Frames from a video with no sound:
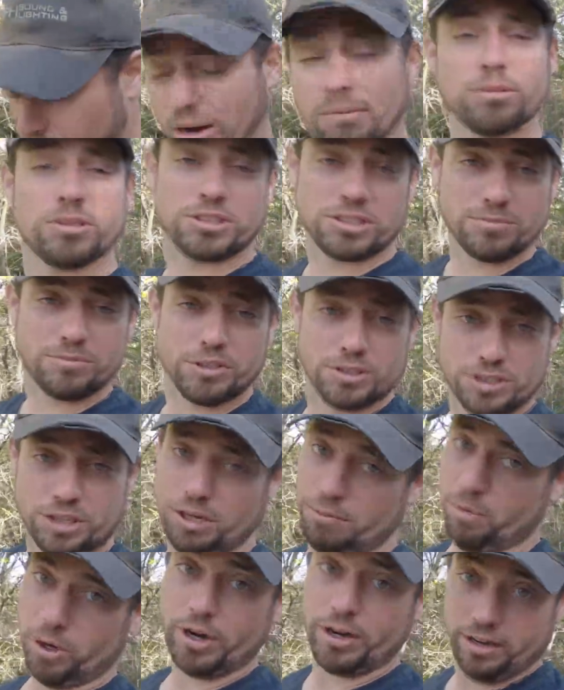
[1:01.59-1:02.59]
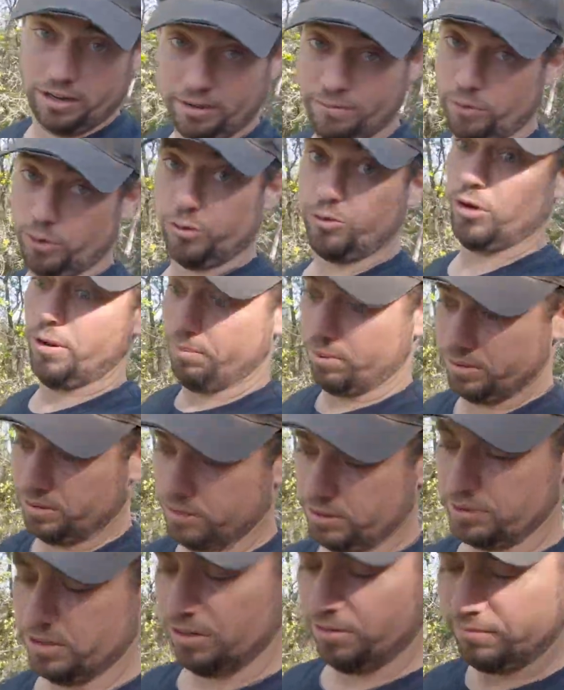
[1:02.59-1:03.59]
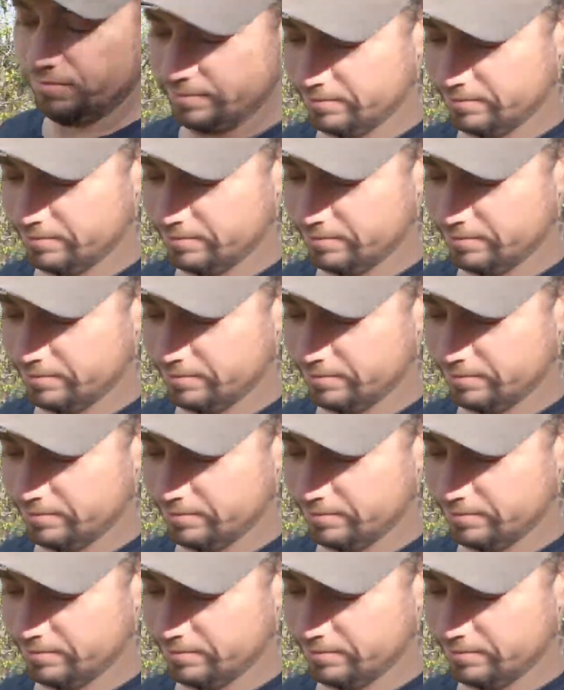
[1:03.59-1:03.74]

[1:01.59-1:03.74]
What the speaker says: probably something's gonna break on every trip. So